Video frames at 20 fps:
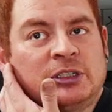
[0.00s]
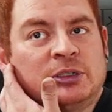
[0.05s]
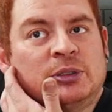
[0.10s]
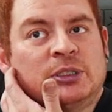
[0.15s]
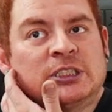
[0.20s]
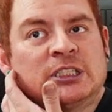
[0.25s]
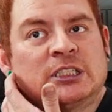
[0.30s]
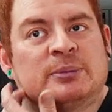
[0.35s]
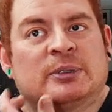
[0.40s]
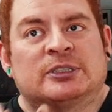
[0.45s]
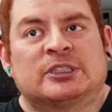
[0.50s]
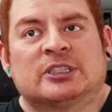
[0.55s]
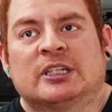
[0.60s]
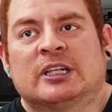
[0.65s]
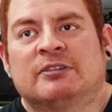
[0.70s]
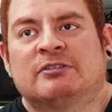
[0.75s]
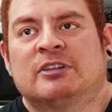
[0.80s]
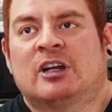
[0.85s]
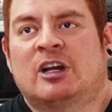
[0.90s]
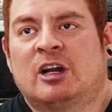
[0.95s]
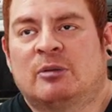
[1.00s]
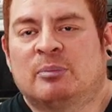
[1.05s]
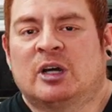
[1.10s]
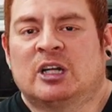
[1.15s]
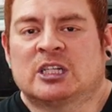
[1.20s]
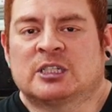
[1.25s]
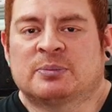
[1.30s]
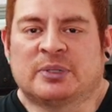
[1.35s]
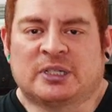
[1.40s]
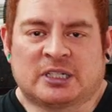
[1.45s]
do a suspension lift on
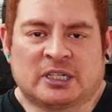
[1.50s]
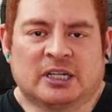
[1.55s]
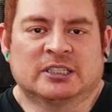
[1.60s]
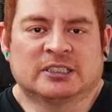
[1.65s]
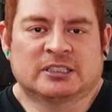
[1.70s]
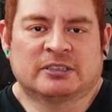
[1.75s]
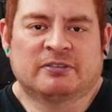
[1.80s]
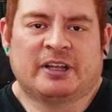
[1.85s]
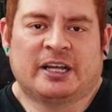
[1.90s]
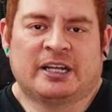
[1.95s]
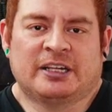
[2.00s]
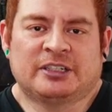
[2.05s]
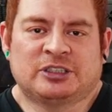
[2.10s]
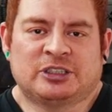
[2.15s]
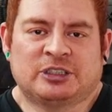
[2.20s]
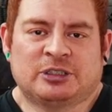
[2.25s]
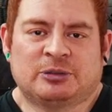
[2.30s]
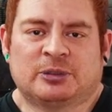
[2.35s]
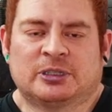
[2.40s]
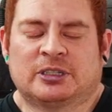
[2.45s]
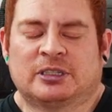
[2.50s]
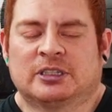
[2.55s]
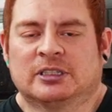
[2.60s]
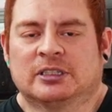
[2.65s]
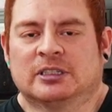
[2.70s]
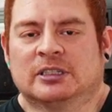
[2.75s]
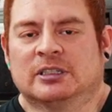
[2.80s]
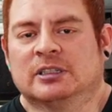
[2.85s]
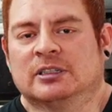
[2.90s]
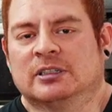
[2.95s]
Armadas because of that issue with
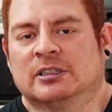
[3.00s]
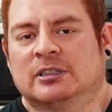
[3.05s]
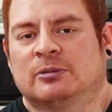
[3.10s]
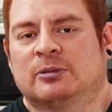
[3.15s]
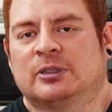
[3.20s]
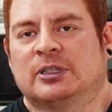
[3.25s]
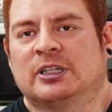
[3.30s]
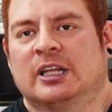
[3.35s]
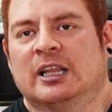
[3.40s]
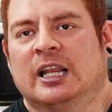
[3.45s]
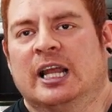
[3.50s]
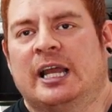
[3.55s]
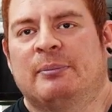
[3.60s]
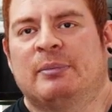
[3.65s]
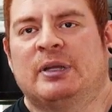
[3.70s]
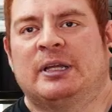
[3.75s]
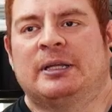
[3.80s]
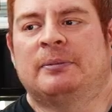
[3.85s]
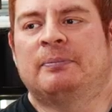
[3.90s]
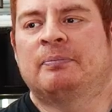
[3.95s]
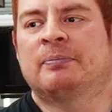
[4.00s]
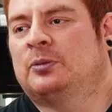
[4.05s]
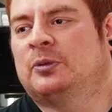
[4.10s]
the alignment.